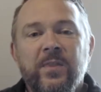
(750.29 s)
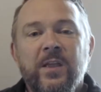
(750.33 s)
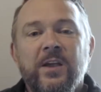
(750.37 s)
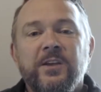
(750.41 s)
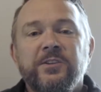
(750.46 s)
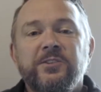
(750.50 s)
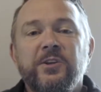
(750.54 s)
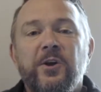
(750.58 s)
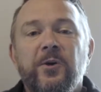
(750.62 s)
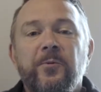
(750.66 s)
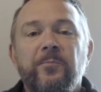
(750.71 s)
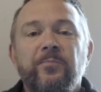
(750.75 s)

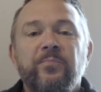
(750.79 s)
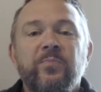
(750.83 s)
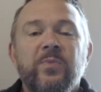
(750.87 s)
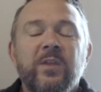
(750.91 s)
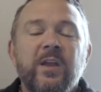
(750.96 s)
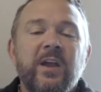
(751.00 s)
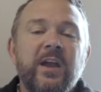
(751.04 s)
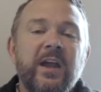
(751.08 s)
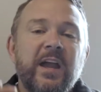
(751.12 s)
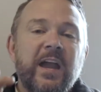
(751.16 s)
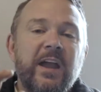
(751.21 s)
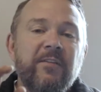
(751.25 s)
So
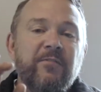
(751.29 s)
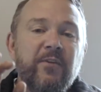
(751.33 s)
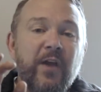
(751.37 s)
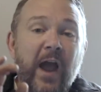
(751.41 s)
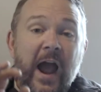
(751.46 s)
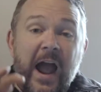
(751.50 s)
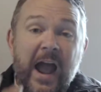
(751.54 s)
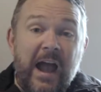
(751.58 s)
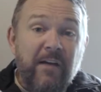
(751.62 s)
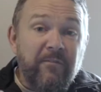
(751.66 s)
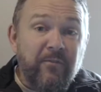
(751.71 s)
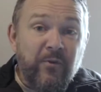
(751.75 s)
if you
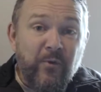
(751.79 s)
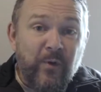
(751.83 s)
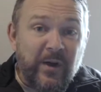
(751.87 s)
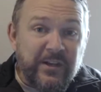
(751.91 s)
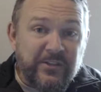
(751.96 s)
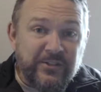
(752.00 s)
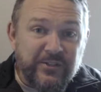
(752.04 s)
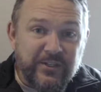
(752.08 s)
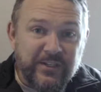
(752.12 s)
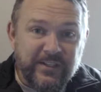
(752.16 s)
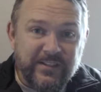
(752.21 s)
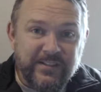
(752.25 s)
have
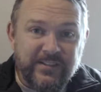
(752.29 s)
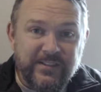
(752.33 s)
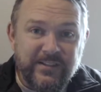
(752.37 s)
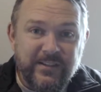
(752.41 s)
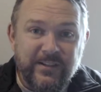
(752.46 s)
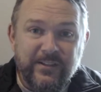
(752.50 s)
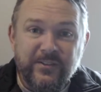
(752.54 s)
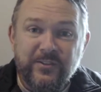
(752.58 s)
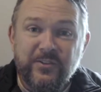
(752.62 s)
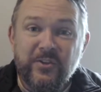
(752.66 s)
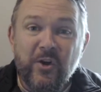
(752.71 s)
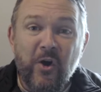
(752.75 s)
questions,
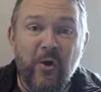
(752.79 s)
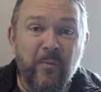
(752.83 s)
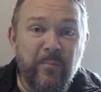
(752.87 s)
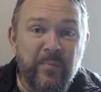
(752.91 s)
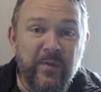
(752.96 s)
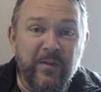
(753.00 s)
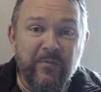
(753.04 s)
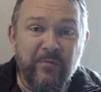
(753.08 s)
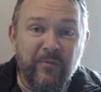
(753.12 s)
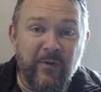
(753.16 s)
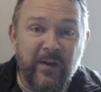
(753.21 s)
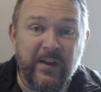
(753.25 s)
don't be
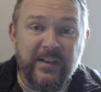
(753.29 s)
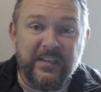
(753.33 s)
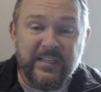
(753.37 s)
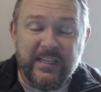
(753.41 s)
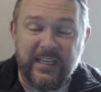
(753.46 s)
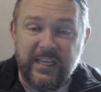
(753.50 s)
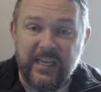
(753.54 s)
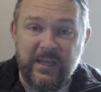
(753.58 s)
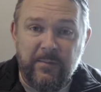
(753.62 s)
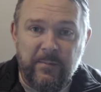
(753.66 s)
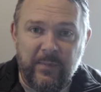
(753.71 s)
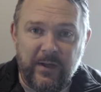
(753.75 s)
afraid
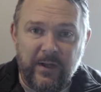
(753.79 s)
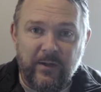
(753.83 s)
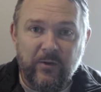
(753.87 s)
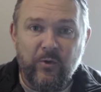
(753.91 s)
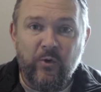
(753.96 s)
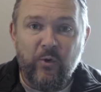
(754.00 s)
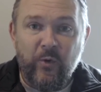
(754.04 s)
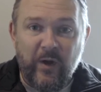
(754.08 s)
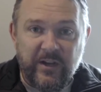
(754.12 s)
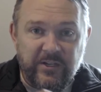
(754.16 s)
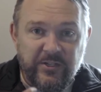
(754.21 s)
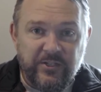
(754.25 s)
to email
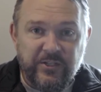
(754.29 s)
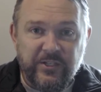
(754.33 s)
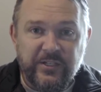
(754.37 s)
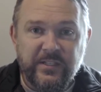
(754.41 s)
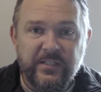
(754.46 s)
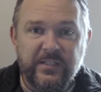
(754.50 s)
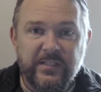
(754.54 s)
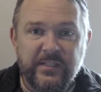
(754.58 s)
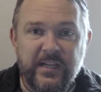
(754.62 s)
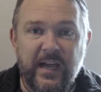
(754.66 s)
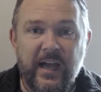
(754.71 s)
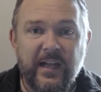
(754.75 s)

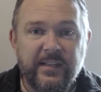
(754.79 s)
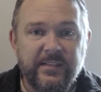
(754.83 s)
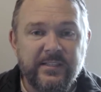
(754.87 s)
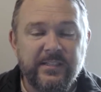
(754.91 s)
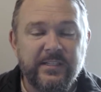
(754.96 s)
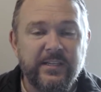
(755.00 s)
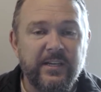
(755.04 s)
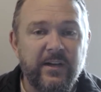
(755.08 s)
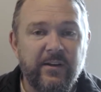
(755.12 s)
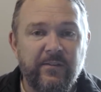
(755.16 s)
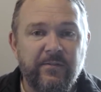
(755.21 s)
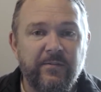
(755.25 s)

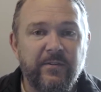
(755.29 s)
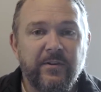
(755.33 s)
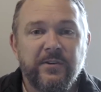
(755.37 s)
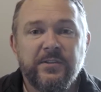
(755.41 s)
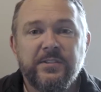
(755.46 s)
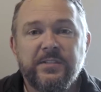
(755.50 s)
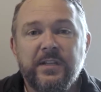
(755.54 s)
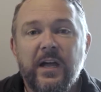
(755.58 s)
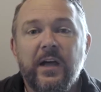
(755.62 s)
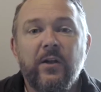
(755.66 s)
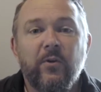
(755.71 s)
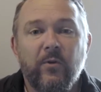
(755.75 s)

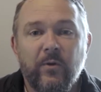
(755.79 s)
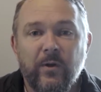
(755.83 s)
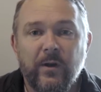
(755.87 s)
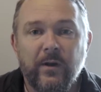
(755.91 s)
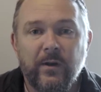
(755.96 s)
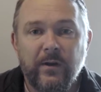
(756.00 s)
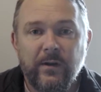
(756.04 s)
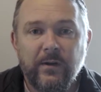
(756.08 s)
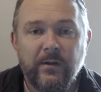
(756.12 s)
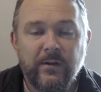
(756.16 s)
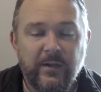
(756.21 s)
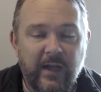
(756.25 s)
questions@crfirst.org,
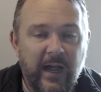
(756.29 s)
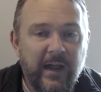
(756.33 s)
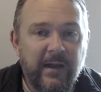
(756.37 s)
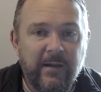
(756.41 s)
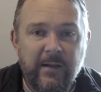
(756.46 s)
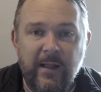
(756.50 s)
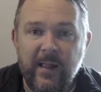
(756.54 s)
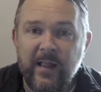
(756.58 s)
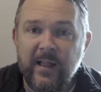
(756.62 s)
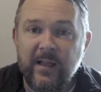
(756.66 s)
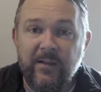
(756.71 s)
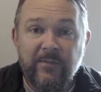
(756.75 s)
okay?
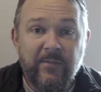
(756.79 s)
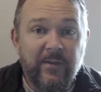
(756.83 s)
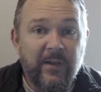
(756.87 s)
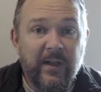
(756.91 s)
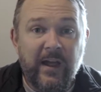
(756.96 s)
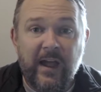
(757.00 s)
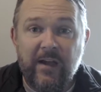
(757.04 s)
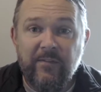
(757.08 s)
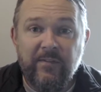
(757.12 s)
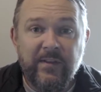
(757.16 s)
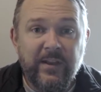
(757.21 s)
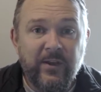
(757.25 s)
If you
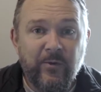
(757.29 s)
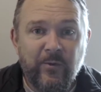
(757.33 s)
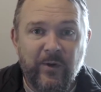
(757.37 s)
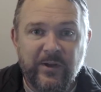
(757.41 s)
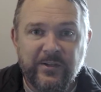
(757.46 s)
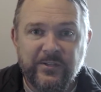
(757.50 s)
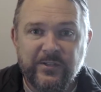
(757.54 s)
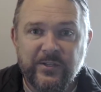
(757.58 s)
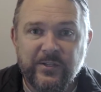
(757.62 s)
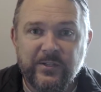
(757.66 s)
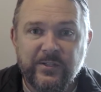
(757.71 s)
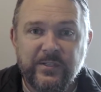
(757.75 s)
have any
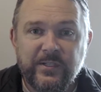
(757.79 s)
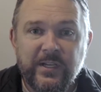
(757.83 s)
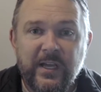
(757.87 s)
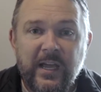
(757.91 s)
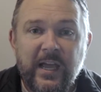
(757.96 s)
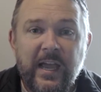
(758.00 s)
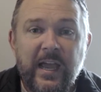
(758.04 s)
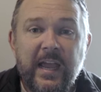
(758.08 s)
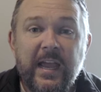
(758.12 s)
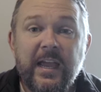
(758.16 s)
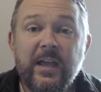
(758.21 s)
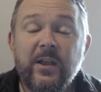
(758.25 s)
questions.
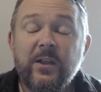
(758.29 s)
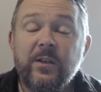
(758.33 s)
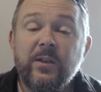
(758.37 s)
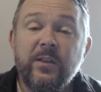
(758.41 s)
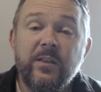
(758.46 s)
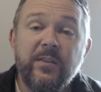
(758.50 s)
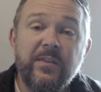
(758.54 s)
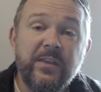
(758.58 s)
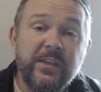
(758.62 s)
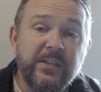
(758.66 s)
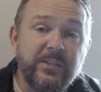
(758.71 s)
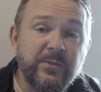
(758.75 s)

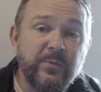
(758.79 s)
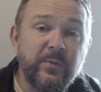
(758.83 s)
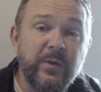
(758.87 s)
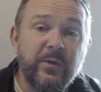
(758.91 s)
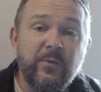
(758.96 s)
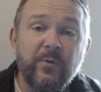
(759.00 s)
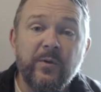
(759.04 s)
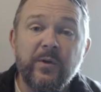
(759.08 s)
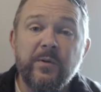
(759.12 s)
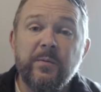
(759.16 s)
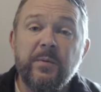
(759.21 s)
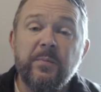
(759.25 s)
And this week,
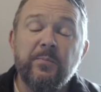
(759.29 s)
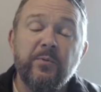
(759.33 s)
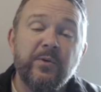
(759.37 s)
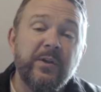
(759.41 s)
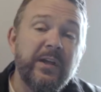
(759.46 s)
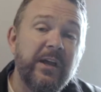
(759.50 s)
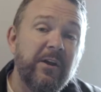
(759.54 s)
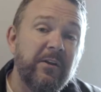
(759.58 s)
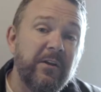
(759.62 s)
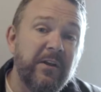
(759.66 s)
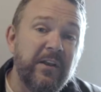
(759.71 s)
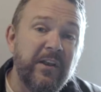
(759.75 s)
we're going to be
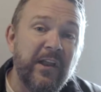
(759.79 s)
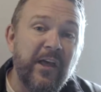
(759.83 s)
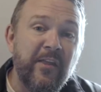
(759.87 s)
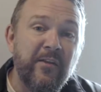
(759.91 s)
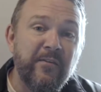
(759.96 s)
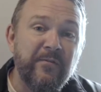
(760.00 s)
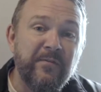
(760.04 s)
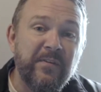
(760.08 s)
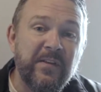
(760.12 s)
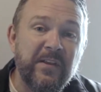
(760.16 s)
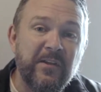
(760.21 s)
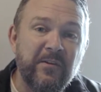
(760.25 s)
putting out another
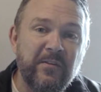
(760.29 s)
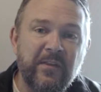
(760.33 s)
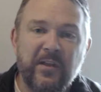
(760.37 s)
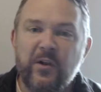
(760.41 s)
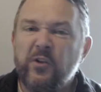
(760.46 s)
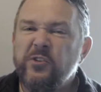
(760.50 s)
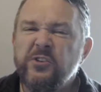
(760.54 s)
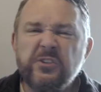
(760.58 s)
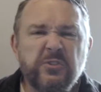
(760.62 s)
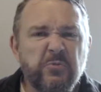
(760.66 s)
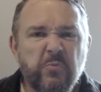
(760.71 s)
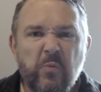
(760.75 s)
video that'll
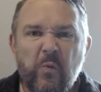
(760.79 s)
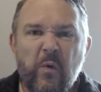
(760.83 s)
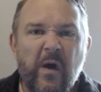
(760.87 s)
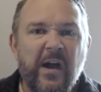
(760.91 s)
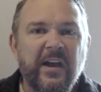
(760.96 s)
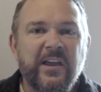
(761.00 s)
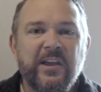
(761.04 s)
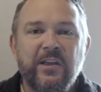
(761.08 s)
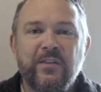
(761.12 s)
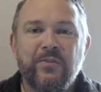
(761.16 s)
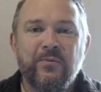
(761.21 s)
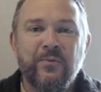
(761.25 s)
just
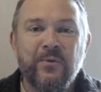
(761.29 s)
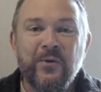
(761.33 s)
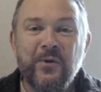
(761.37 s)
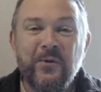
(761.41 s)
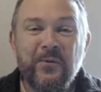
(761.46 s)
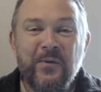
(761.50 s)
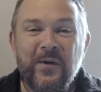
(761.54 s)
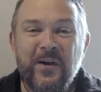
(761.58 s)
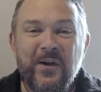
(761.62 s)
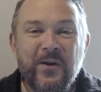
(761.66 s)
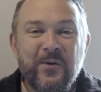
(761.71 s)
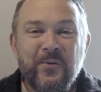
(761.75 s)
walk you
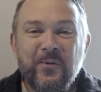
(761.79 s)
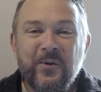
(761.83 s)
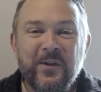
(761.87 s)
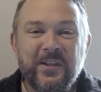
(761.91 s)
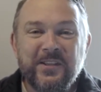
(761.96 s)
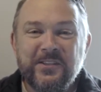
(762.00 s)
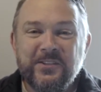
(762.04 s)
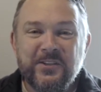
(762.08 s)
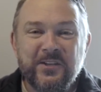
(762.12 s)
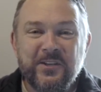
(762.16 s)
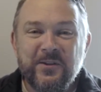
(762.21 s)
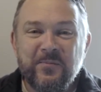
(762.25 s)
through what
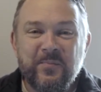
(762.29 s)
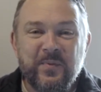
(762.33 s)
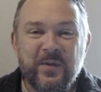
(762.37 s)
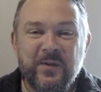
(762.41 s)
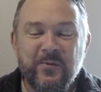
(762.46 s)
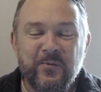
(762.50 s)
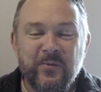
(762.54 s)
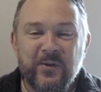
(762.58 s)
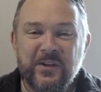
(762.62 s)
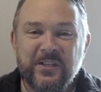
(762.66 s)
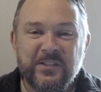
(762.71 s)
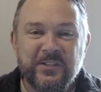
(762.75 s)
it's going
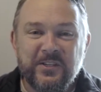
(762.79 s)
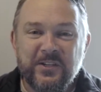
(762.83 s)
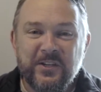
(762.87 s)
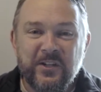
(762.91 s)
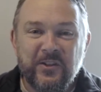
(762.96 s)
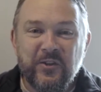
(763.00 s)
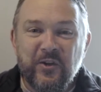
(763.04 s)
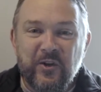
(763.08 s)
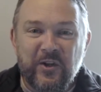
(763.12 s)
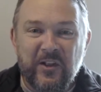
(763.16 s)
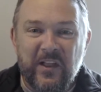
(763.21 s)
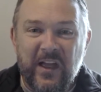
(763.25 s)
to
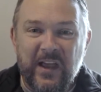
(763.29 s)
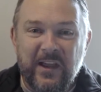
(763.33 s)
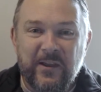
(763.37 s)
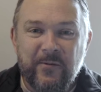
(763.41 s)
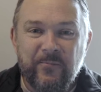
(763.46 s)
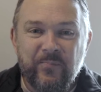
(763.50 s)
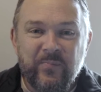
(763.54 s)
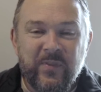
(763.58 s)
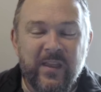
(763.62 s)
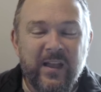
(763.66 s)
look like.